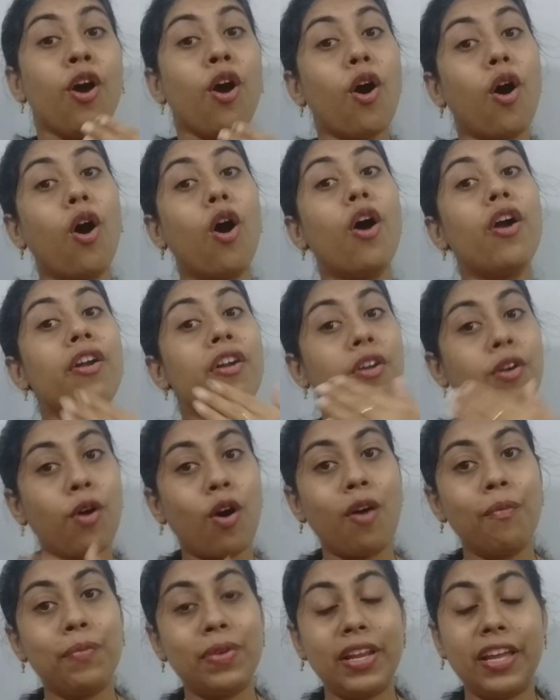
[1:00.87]
or
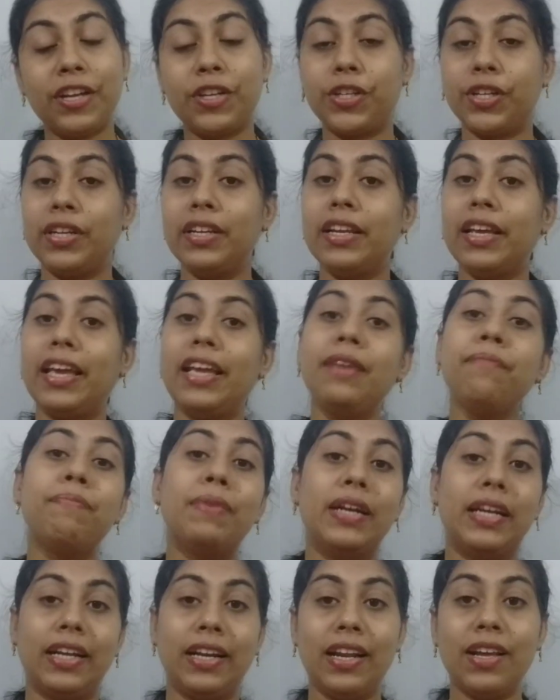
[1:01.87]
combination in
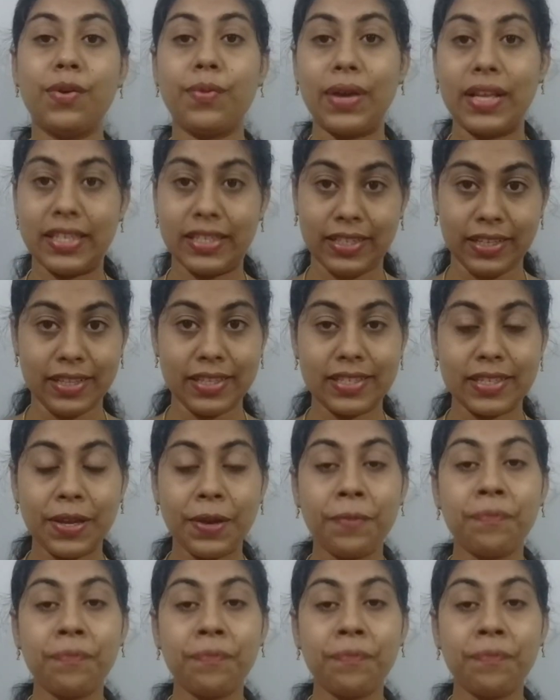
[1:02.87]
particular questions.